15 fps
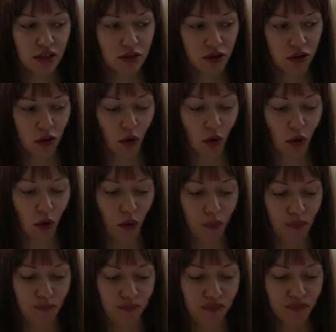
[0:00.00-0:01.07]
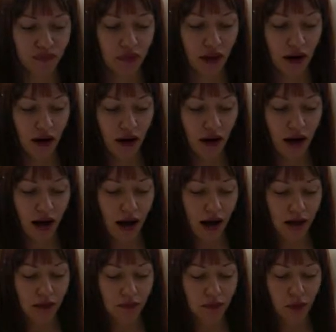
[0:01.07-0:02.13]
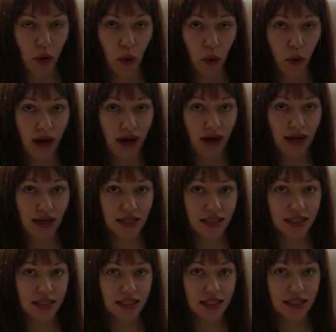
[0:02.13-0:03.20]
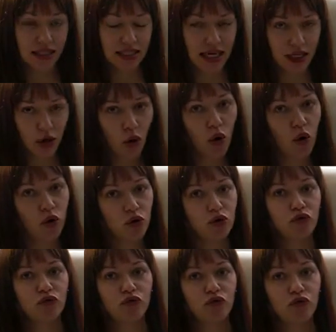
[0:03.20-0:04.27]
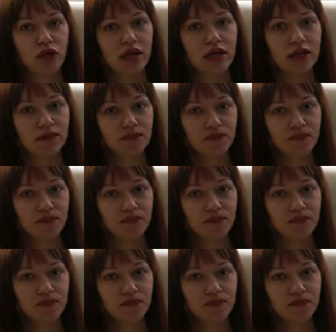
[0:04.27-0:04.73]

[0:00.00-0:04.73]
So why did I go gluten-free?